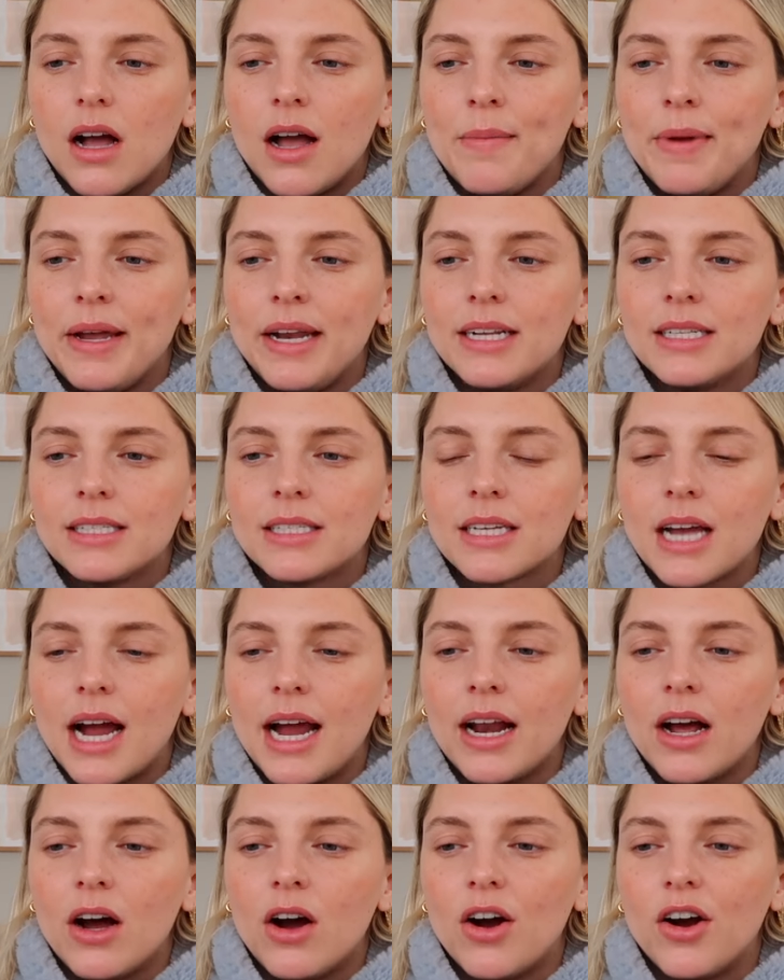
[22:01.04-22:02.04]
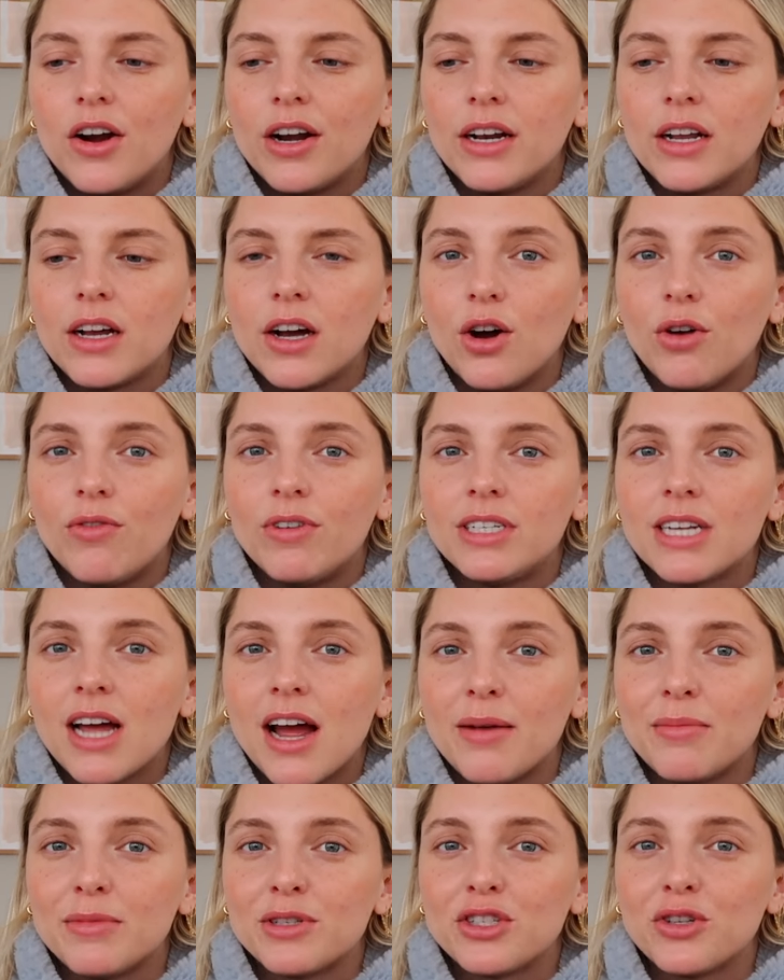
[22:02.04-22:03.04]
mean, it's kind of hard in COVID
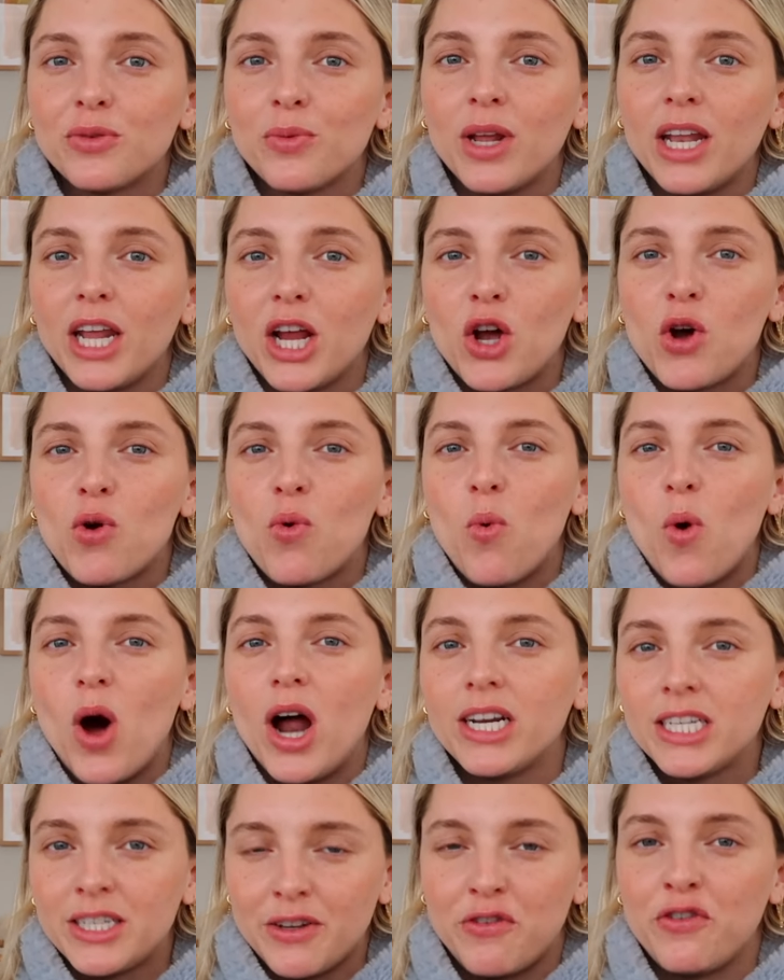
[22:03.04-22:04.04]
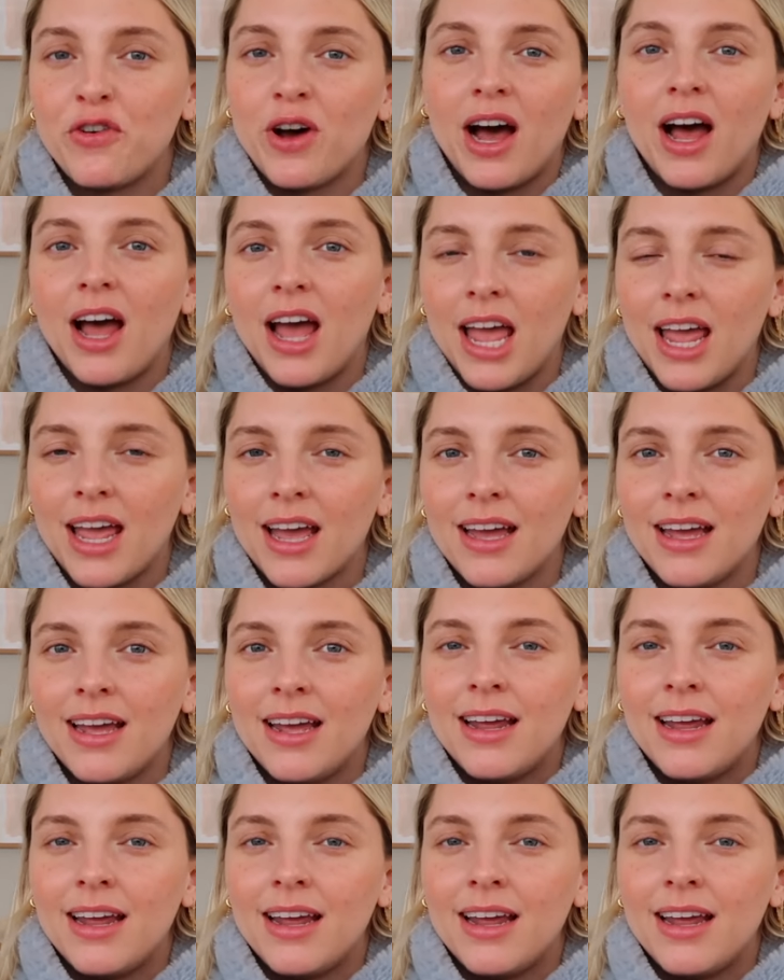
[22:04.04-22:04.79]
times to really quantify